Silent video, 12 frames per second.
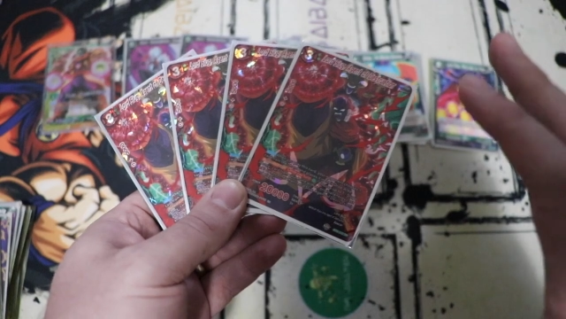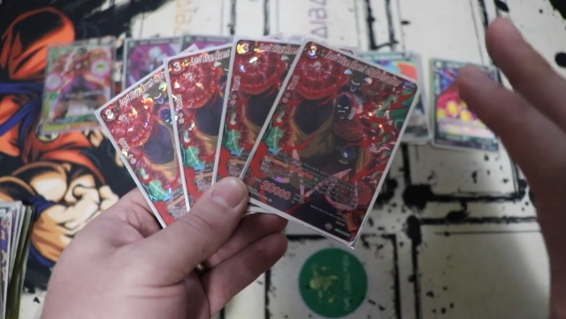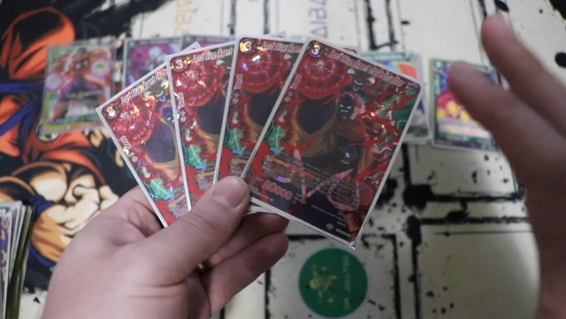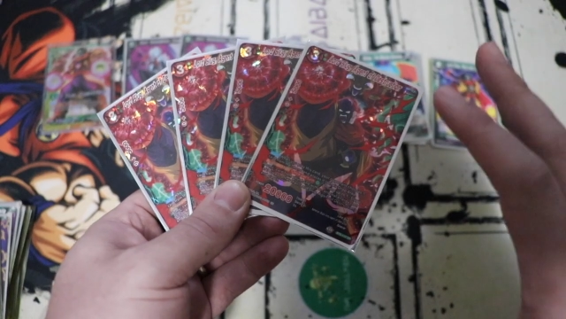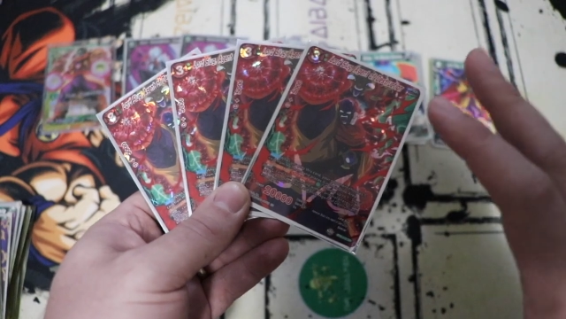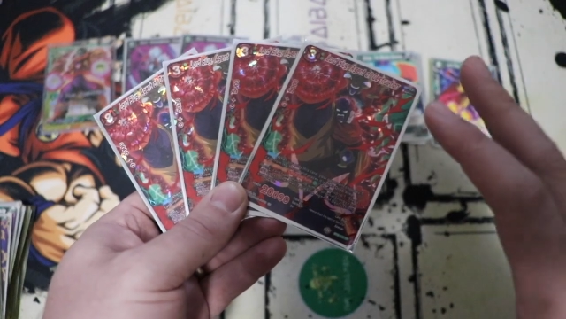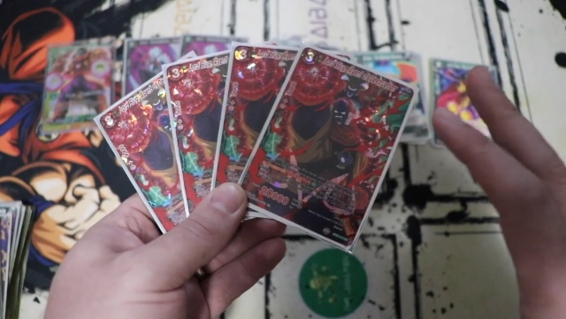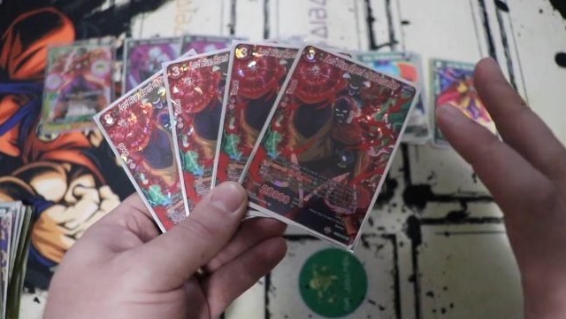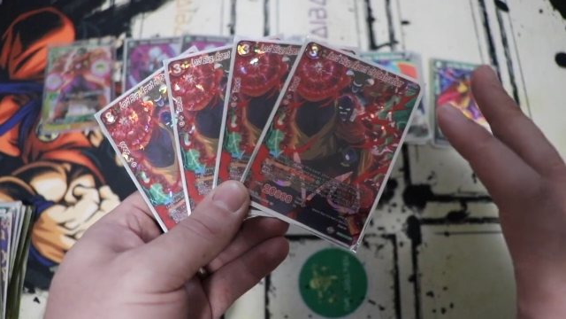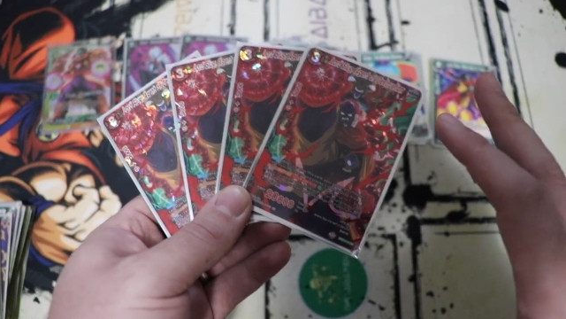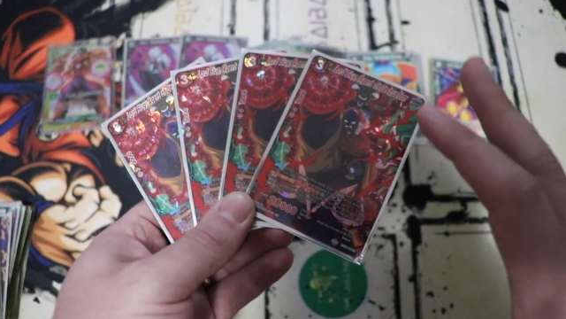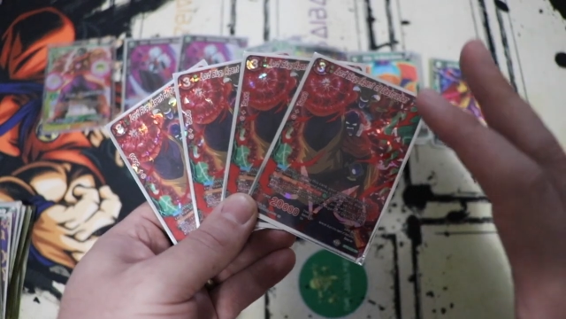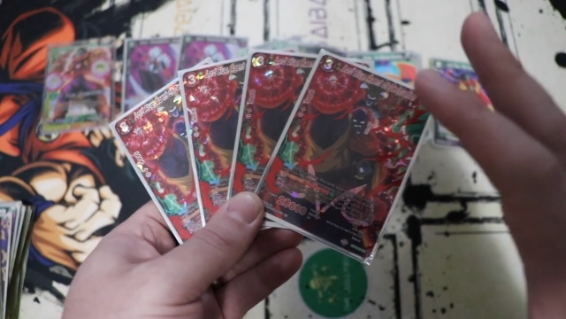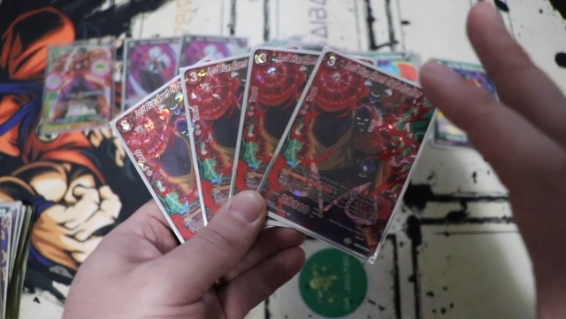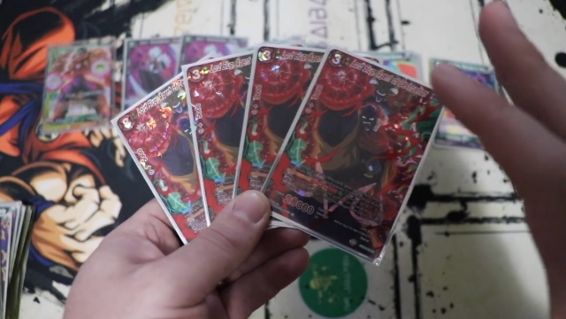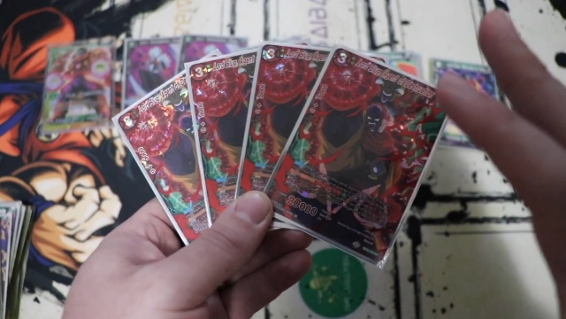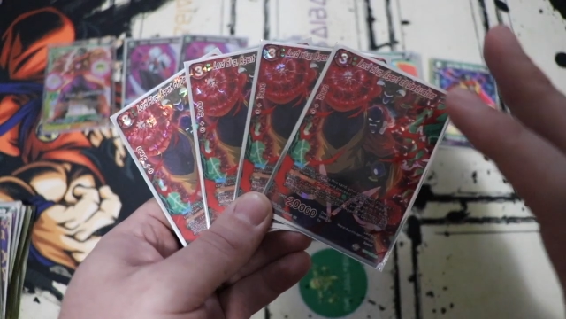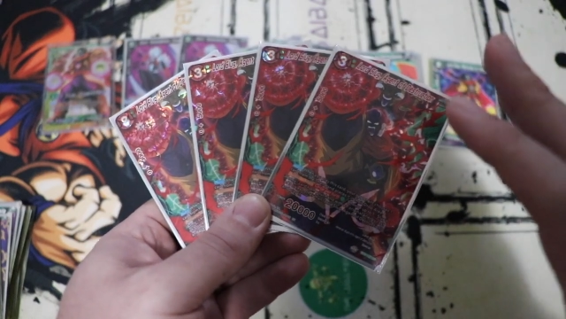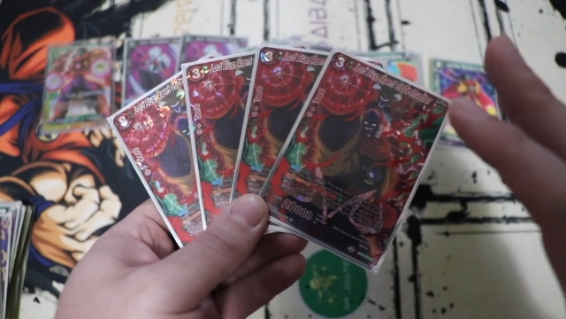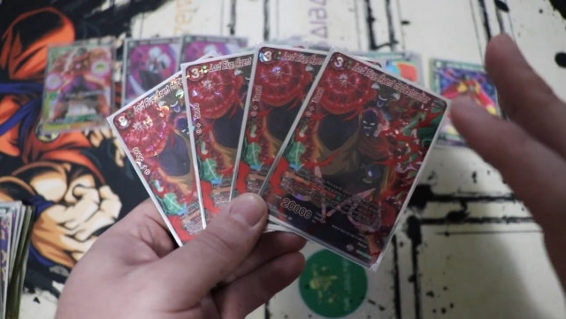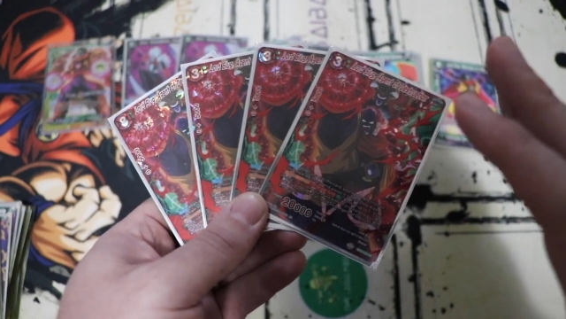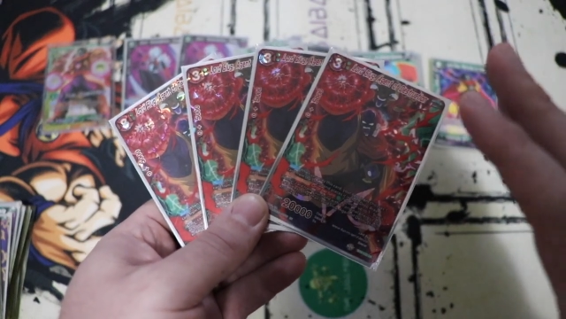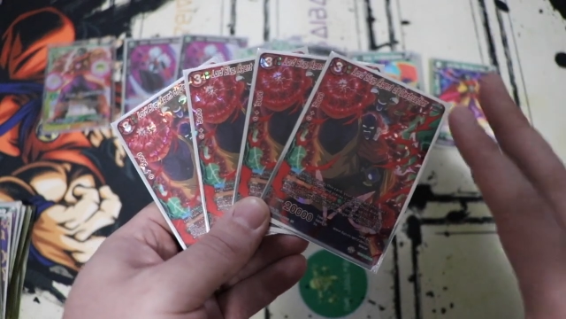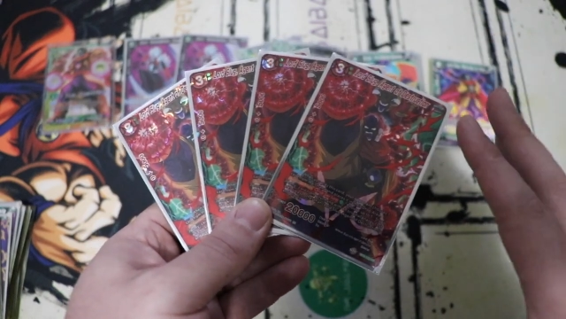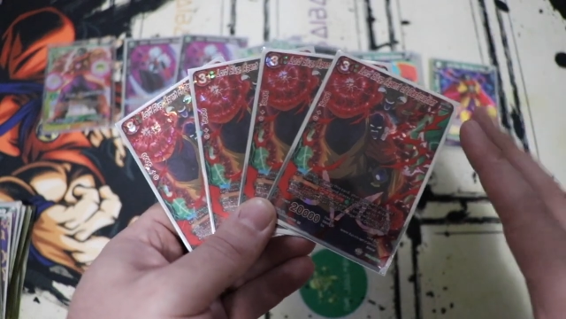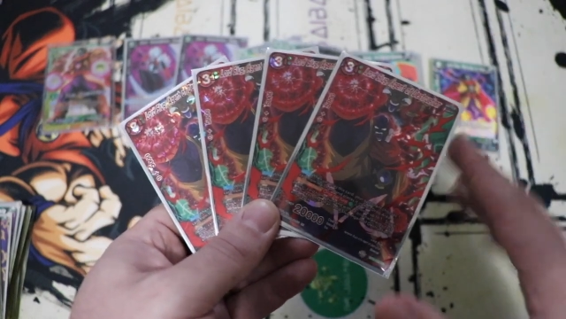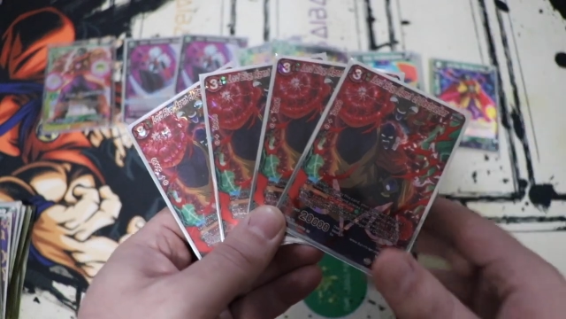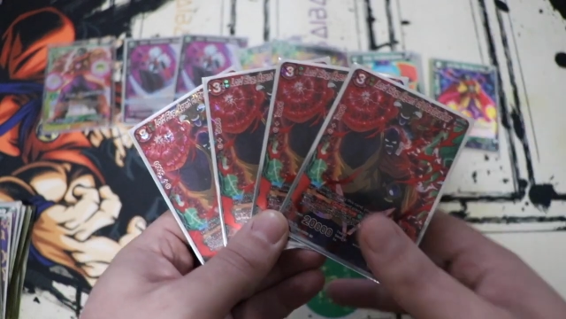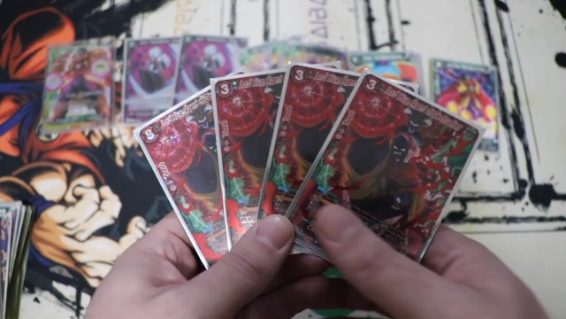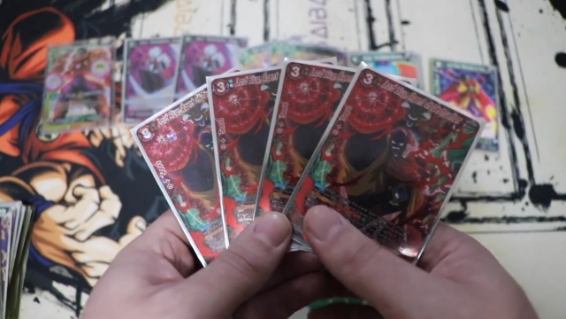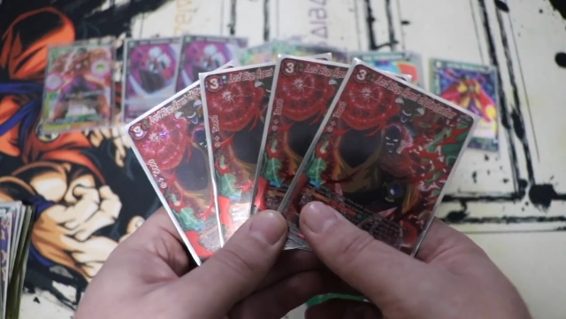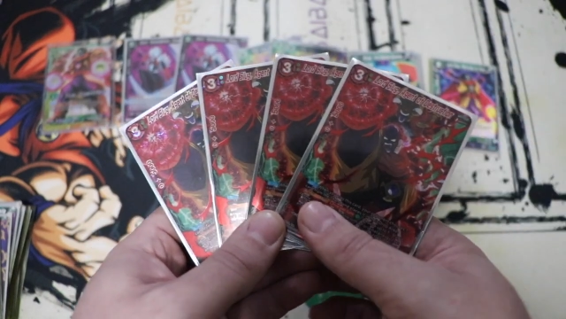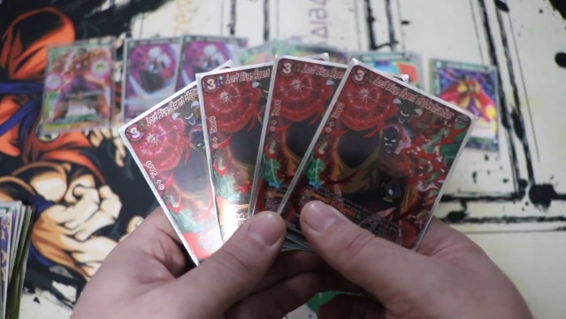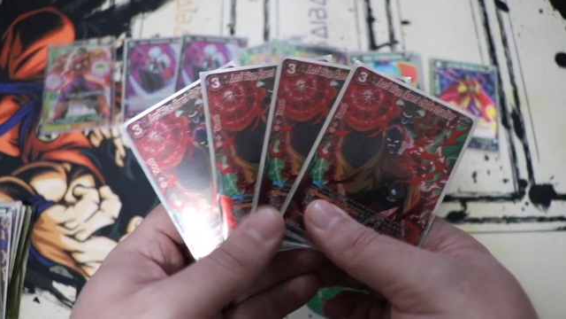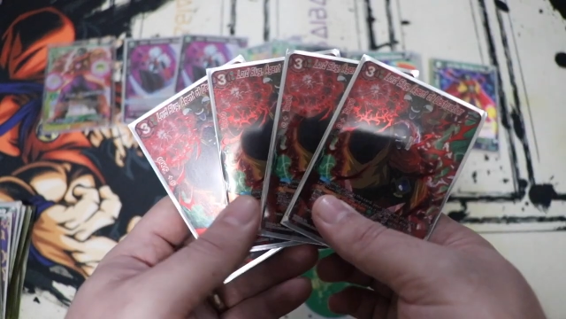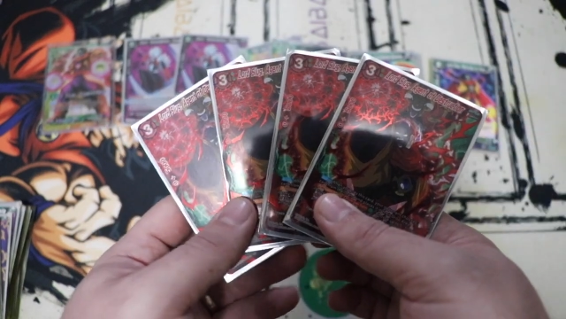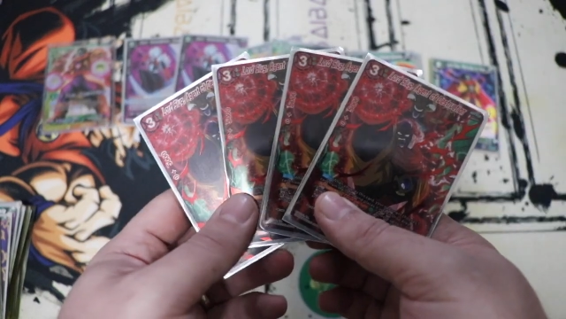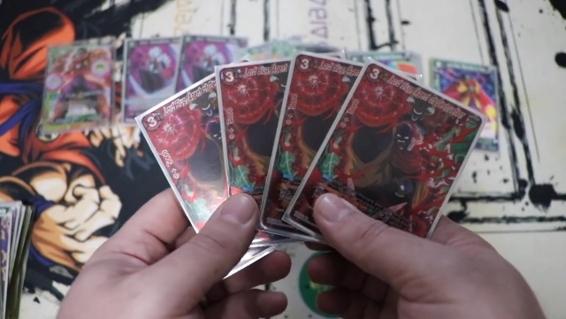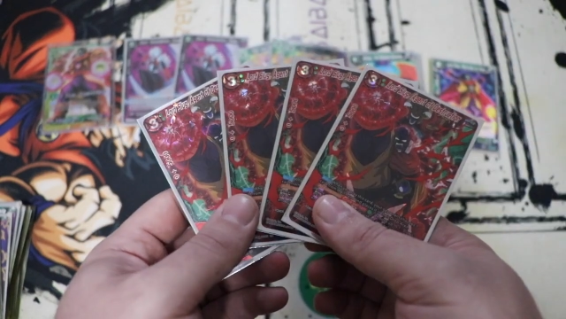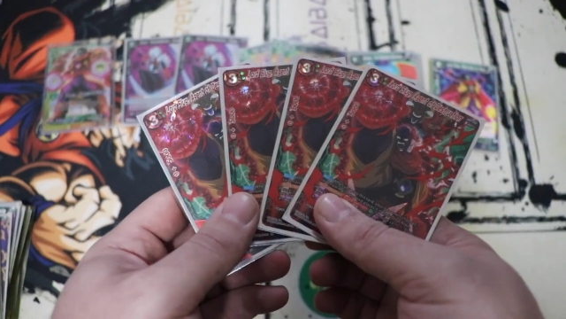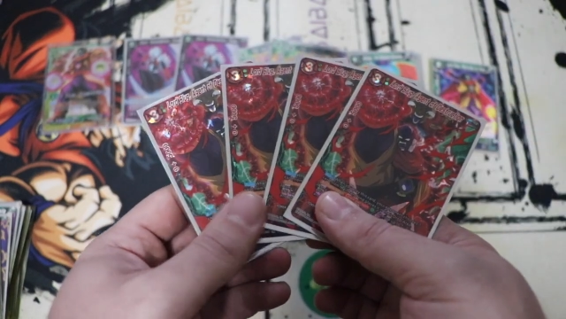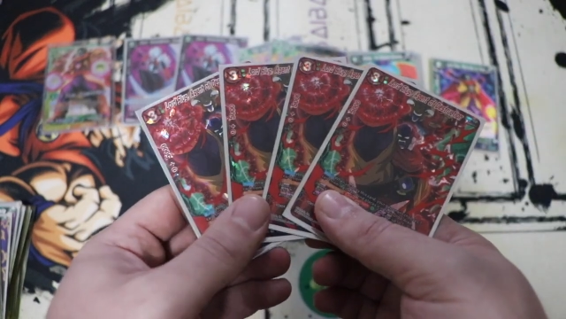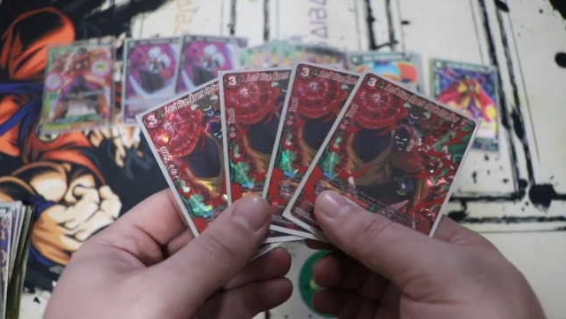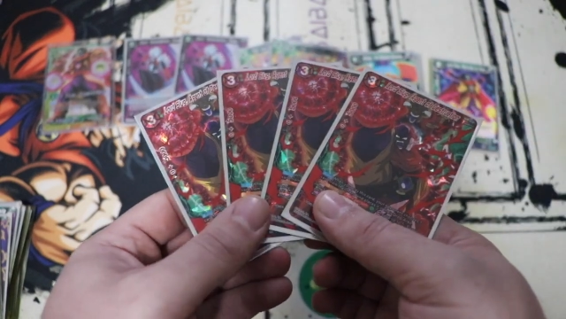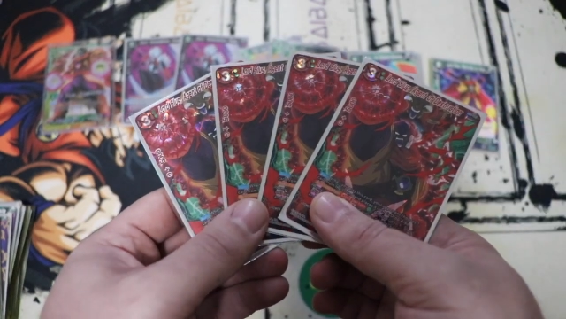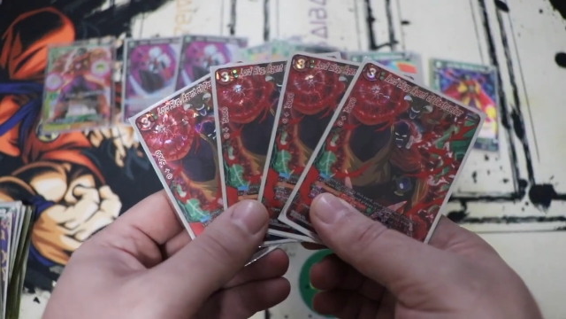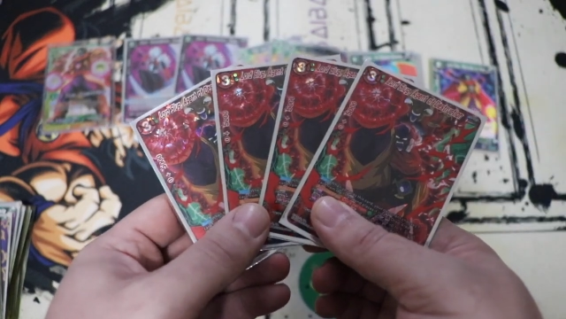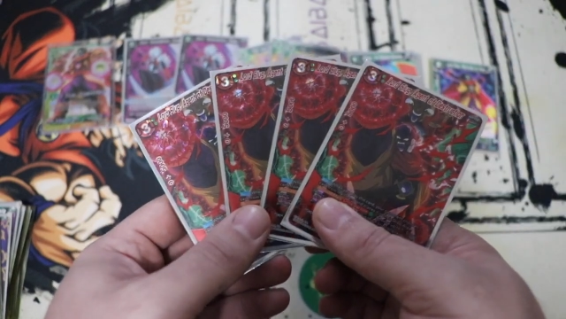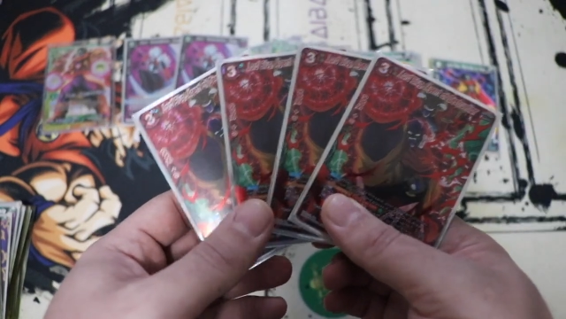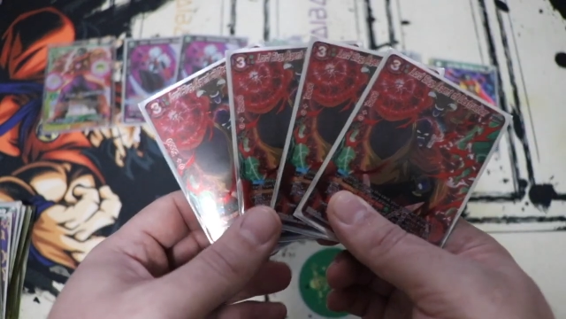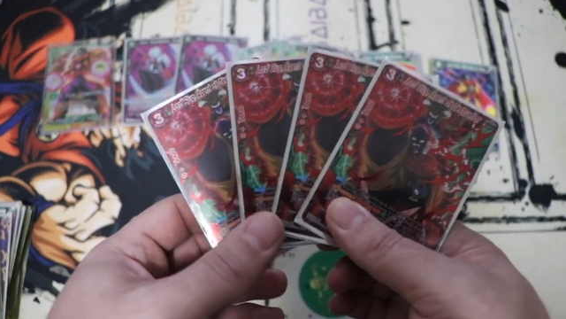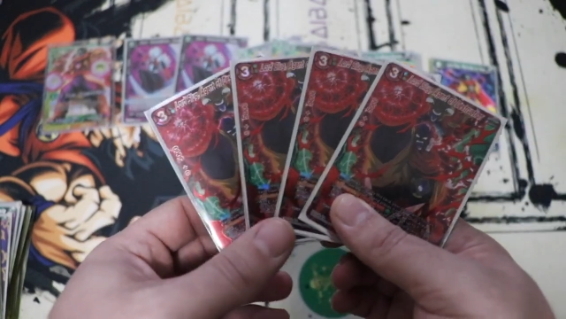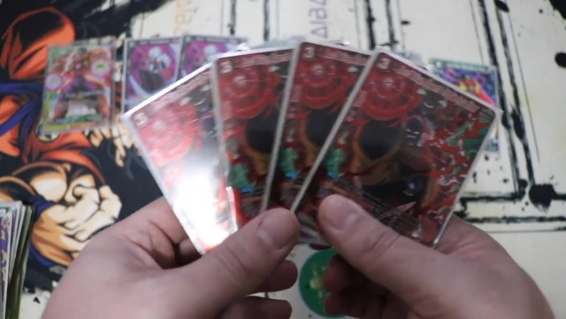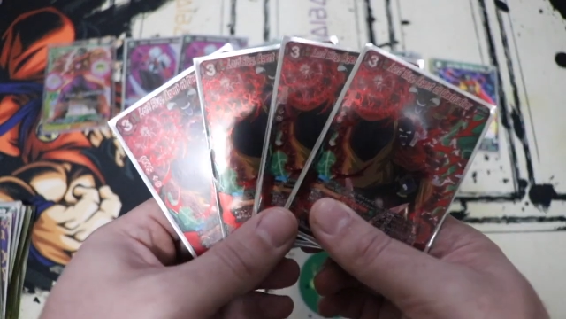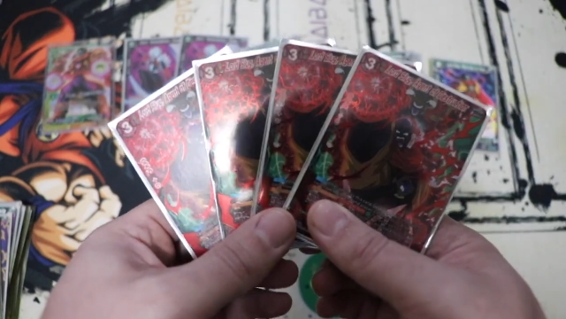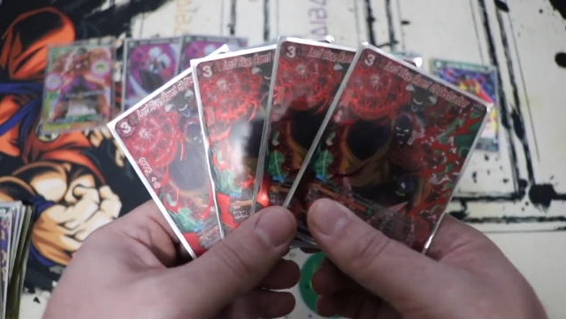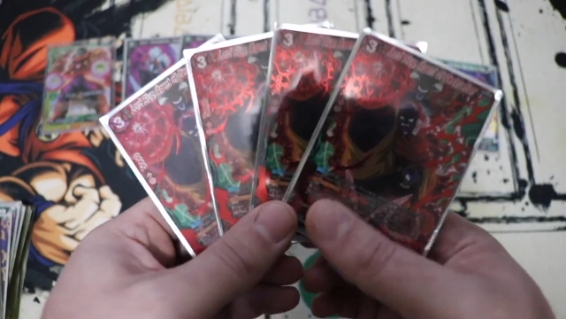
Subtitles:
Nobody's mouth can be seen.